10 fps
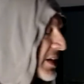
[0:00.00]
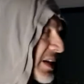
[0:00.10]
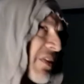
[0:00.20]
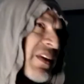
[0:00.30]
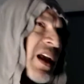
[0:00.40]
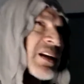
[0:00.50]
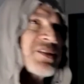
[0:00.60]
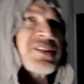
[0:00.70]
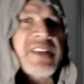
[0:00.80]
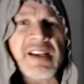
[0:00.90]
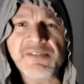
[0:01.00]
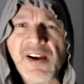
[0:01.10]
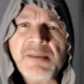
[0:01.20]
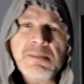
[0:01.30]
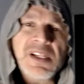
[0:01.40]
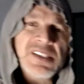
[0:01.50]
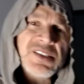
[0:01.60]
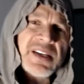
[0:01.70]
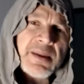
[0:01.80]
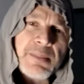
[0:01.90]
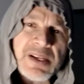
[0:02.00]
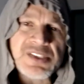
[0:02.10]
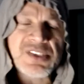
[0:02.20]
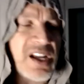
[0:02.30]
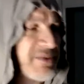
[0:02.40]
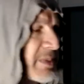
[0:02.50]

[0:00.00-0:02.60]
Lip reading: And I think I'm going to take 5 minutes to get my stuff.